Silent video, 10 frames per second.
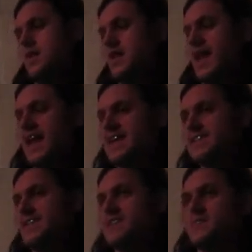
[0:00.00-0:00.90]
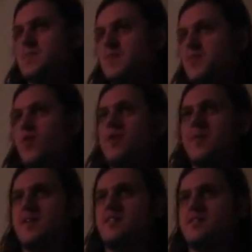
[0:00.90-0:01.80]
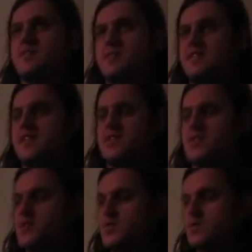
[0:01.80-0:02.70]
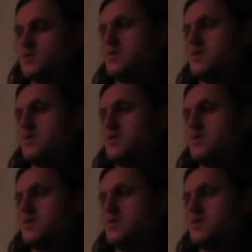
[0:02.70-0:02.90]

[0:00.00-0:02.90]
And 18 is going to be 4 paradiddles and then a 2.